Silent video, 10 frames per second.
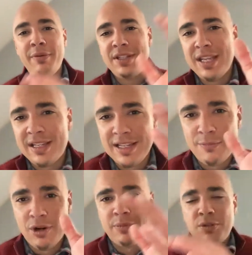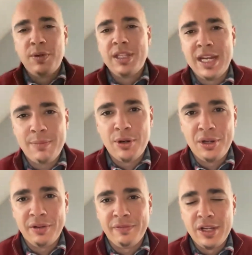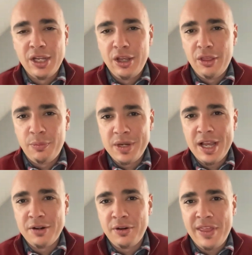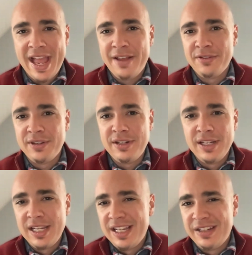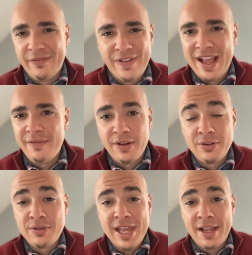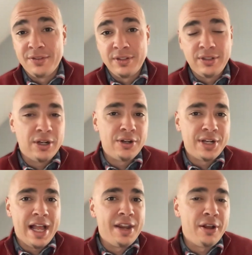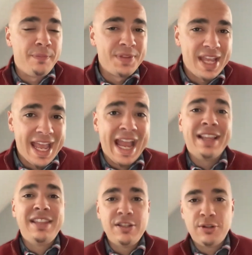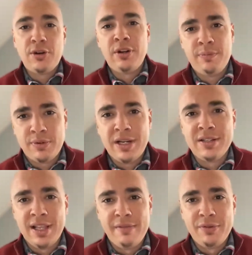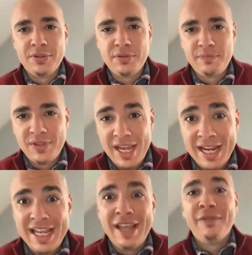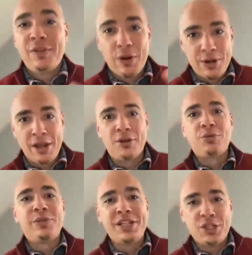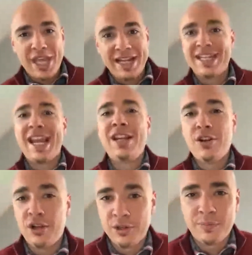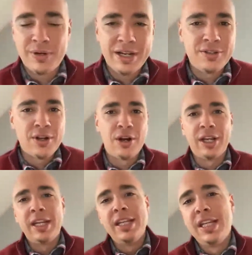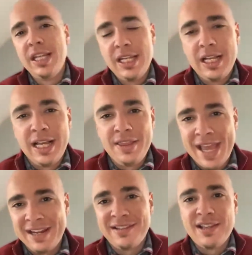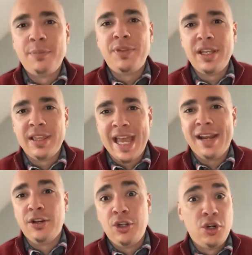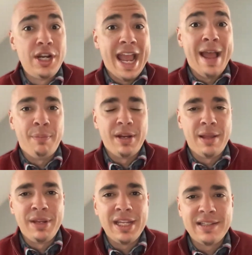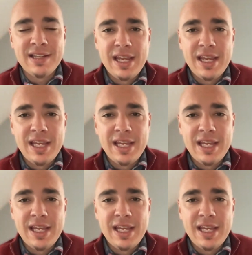would say somewhere between the neighborhood of 300,000 to 500,000 Cardano at these current price levels. And if Cardano reached that $10 price target, that is something that could happen. I mean,